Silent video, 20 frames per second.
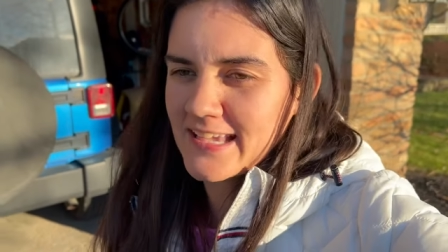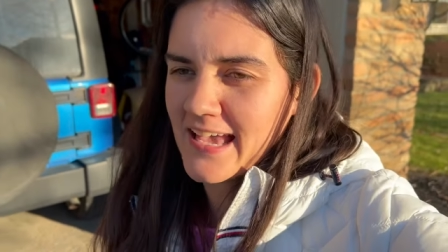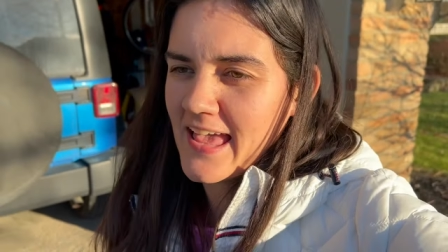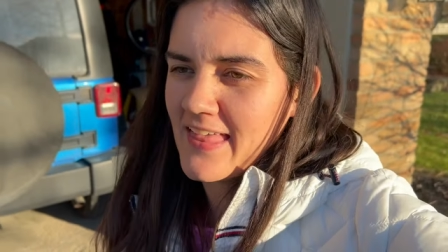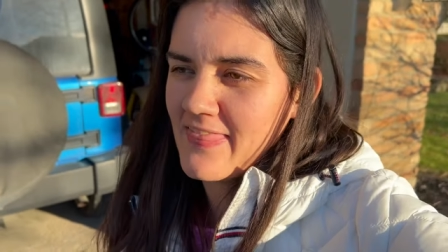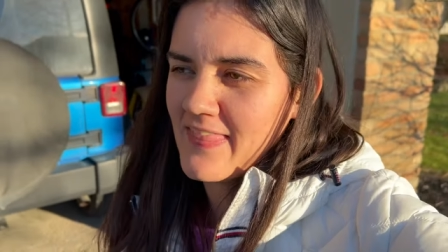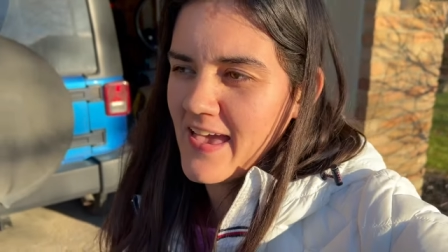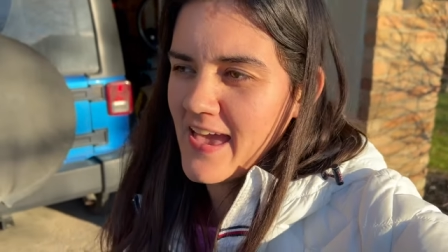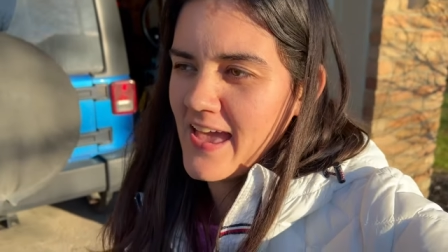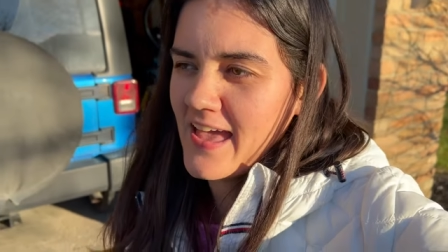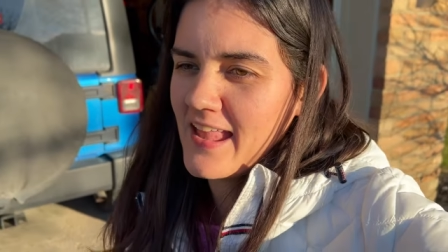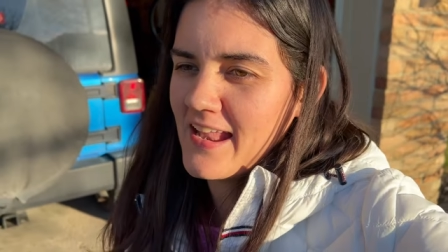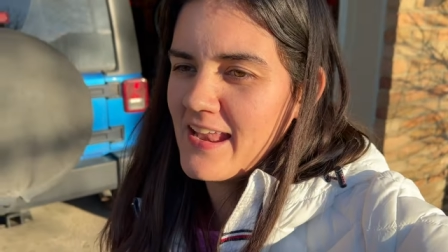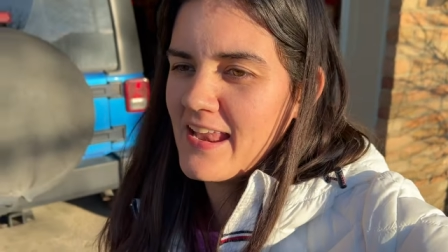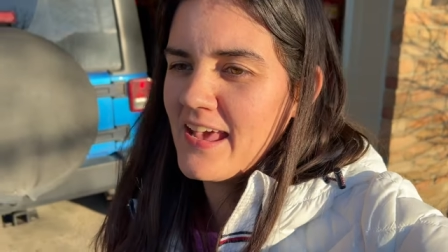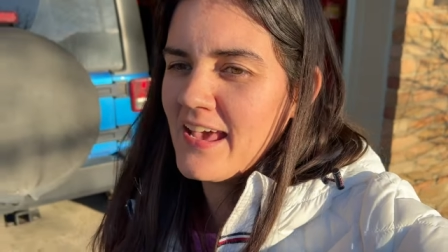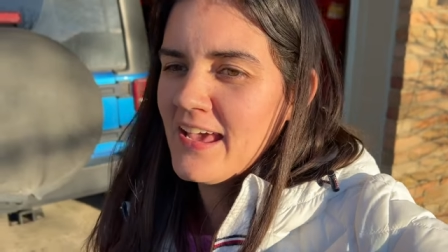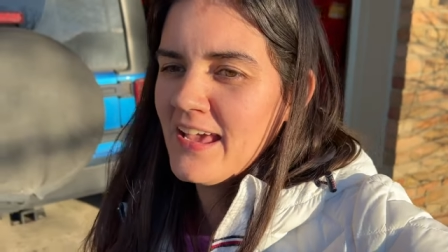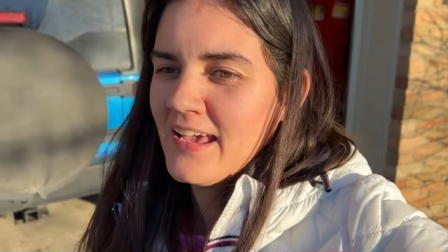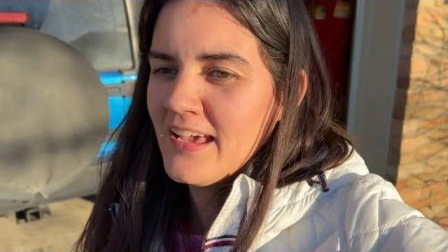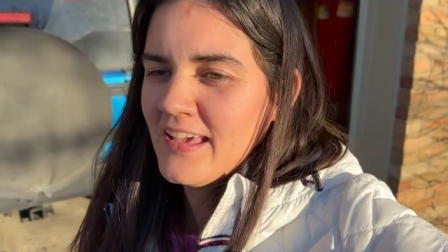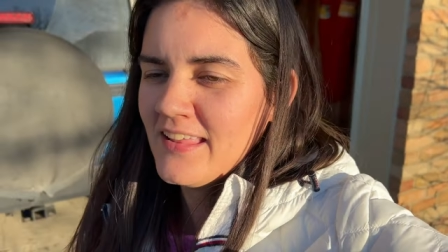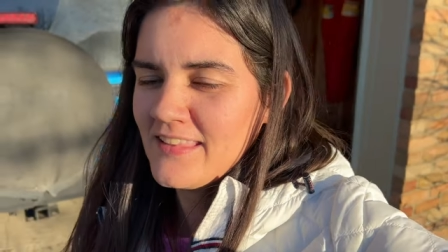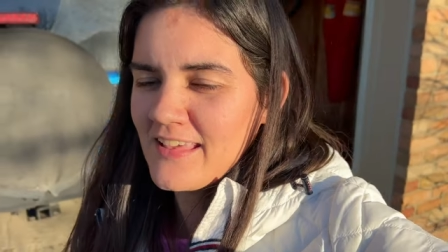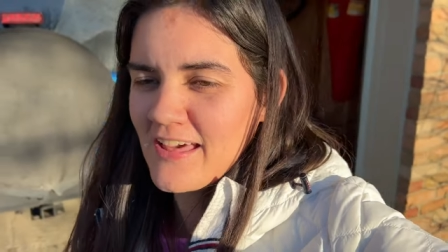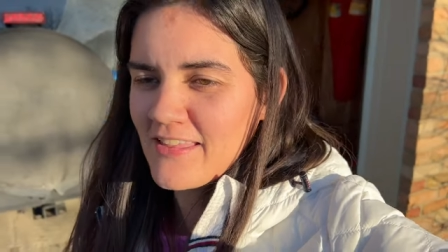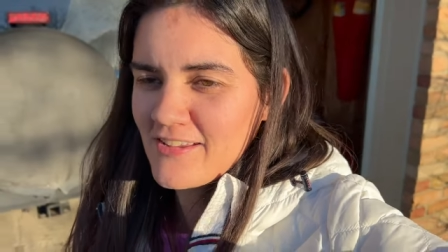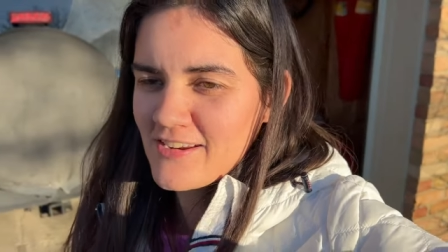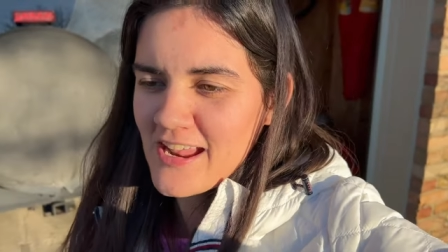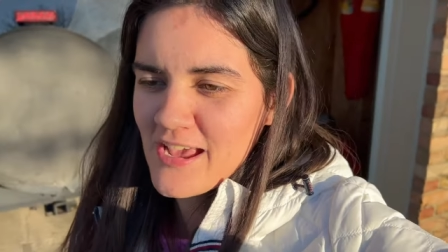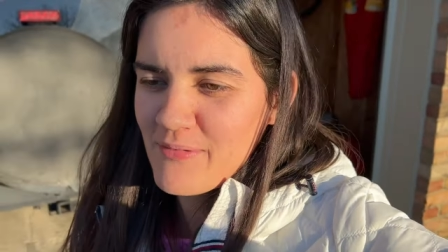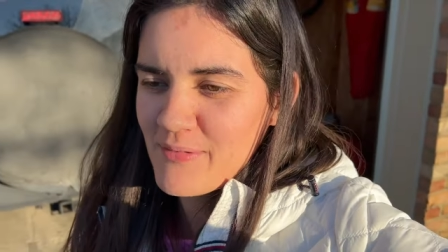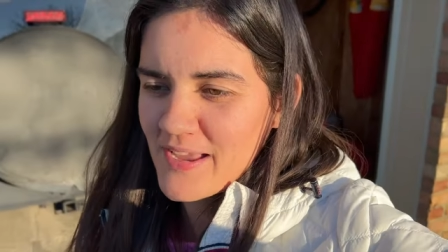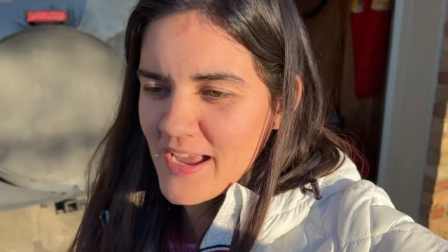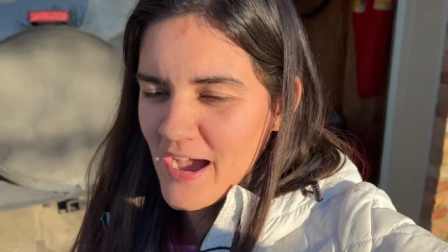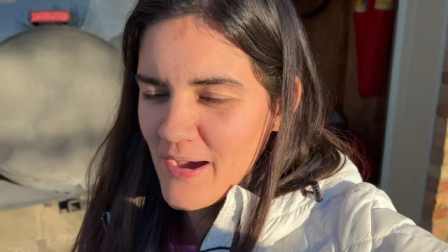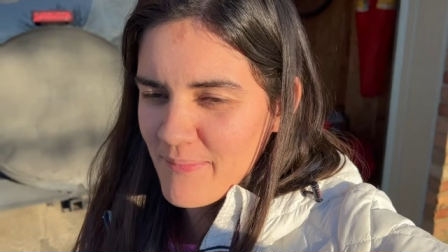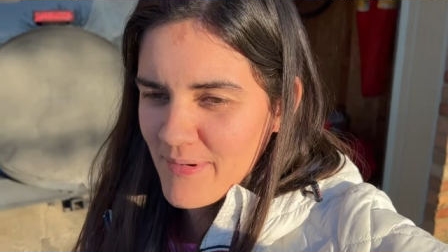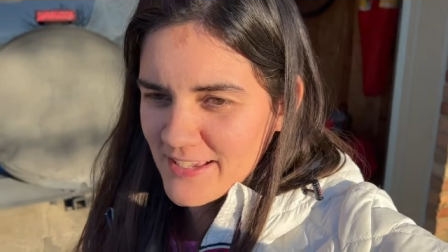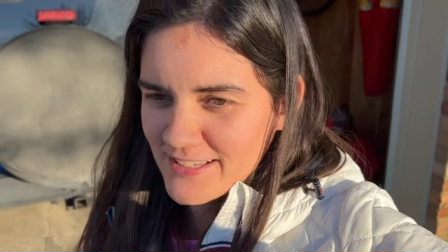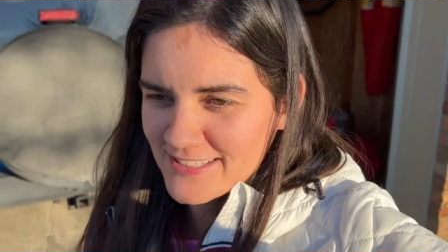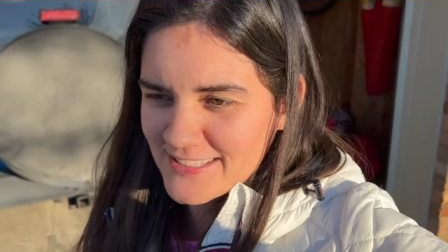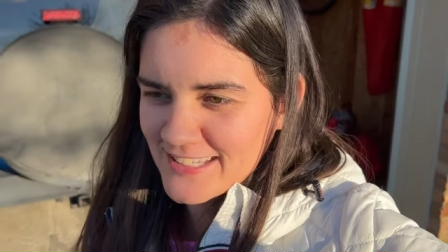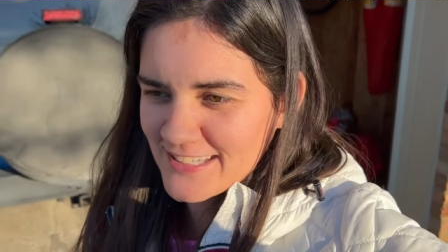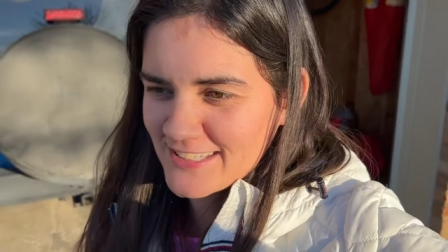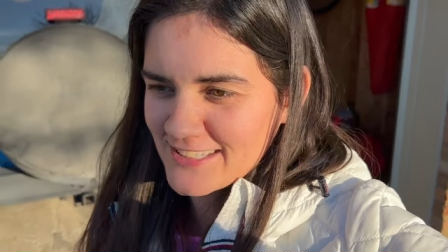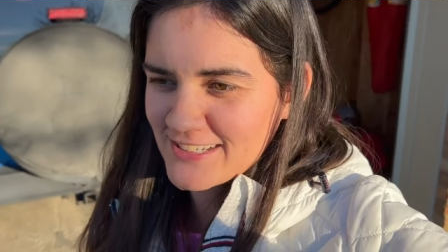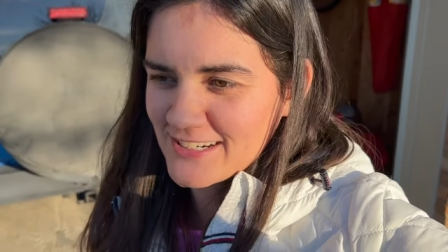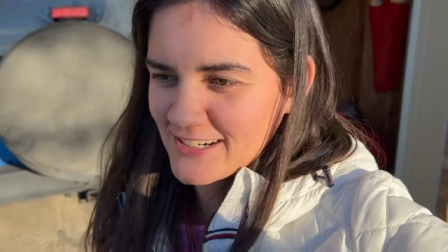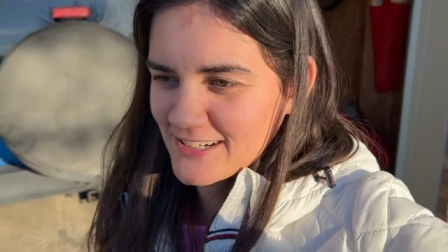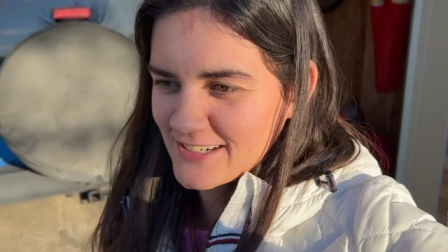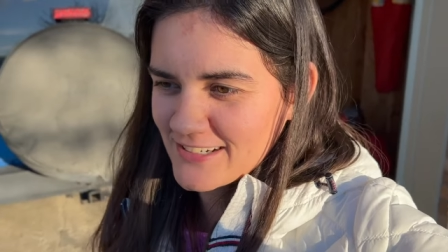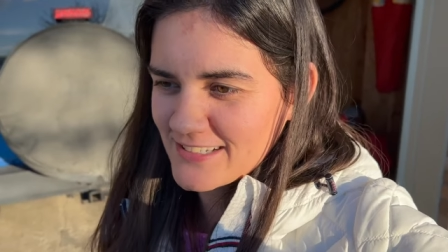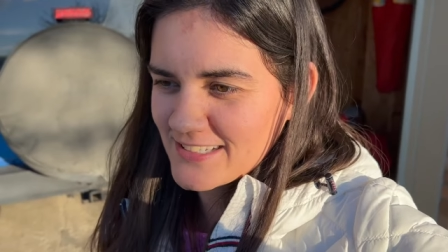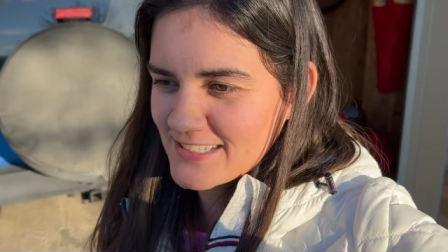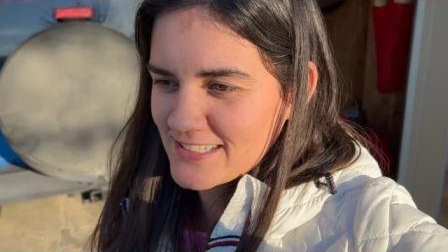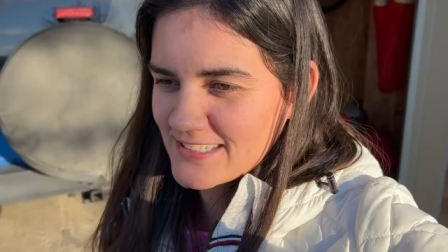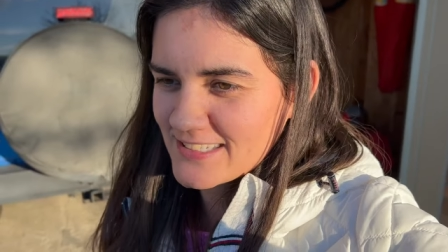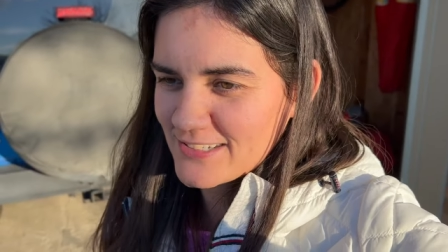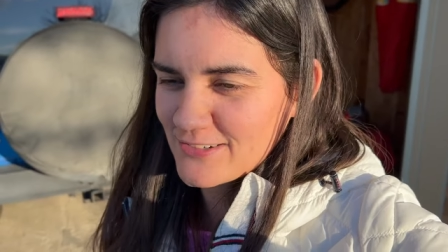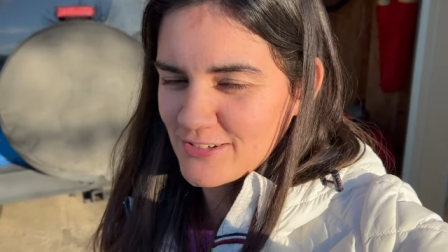And then the other day we got my sister's